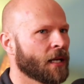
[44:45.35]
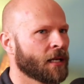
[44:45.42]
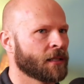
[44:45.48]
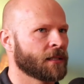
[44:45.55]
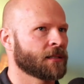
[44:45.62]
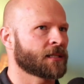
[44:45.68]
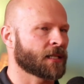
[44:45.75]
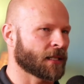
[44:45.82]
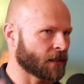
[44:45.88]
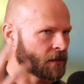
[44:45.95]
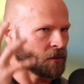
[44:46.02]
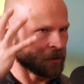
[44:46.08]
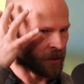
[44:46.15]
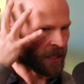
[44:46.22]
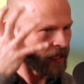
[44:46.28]
And it's like
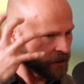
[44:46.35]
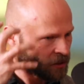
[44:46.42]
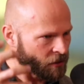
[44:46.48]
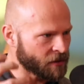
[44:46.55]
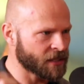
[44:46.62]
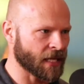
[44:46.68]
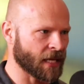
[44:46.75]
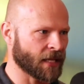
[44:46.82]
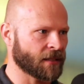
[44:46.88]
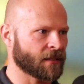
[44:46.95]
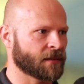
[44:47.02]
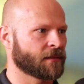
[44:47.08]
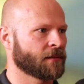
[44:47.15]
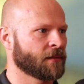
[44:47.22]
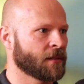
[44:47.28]
your head knows
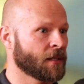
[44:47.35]
that.